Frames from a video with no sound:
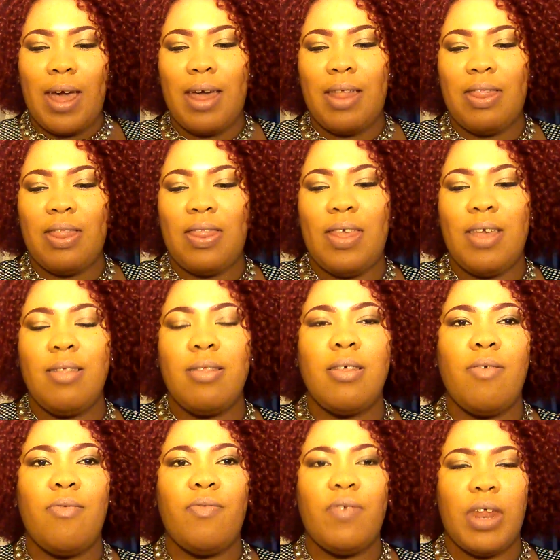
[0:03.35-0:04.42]
and this
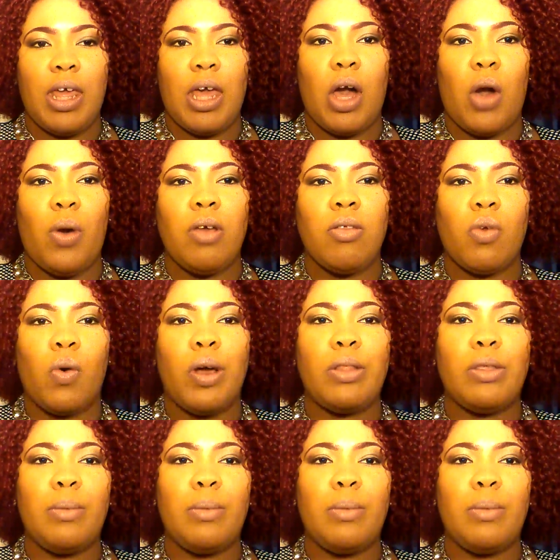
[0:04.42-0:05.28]
video is going